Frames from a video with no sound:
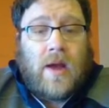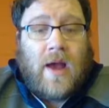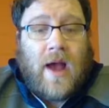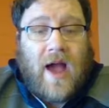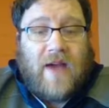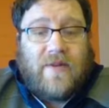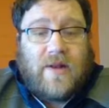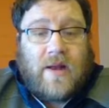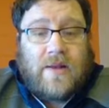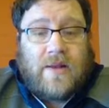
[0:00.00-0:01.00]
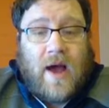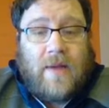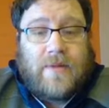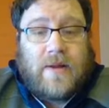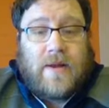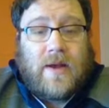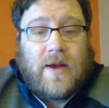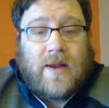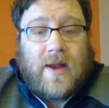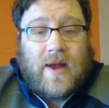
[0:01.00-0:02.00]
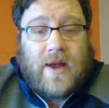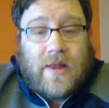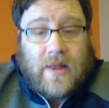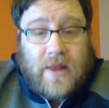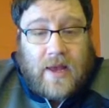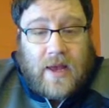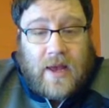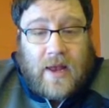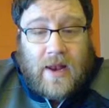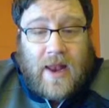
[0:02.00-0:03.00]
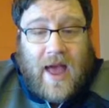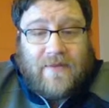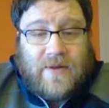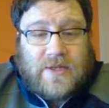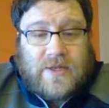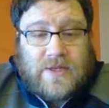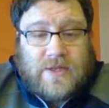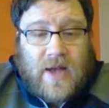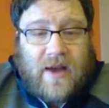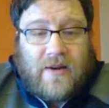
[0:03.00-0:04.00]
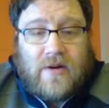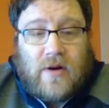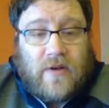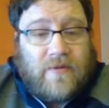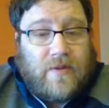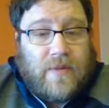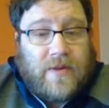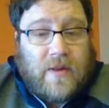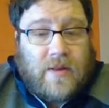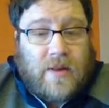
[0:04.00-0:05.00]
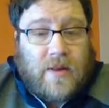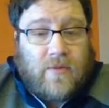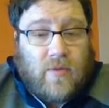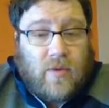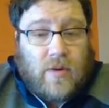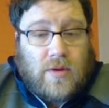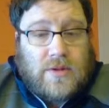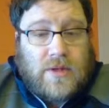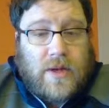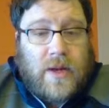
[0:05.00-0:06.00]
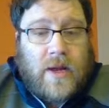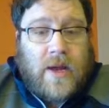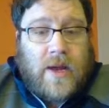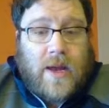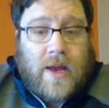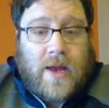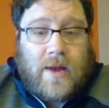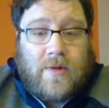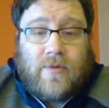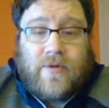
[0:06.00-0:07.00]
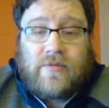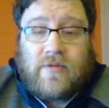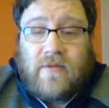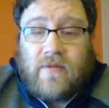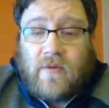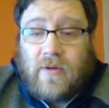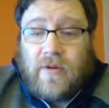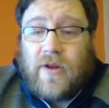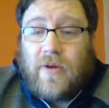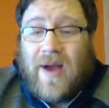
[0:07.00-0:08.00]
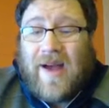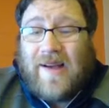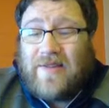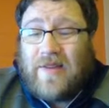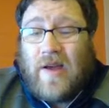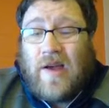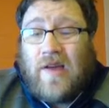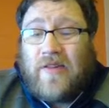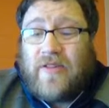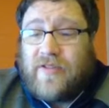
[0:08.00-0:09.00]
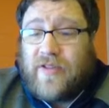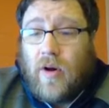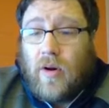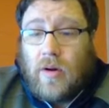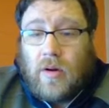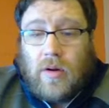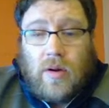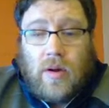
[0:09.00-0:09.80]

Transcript: Ivan adopted the lavish style of the Byzantine rulers and was referred to as Czar.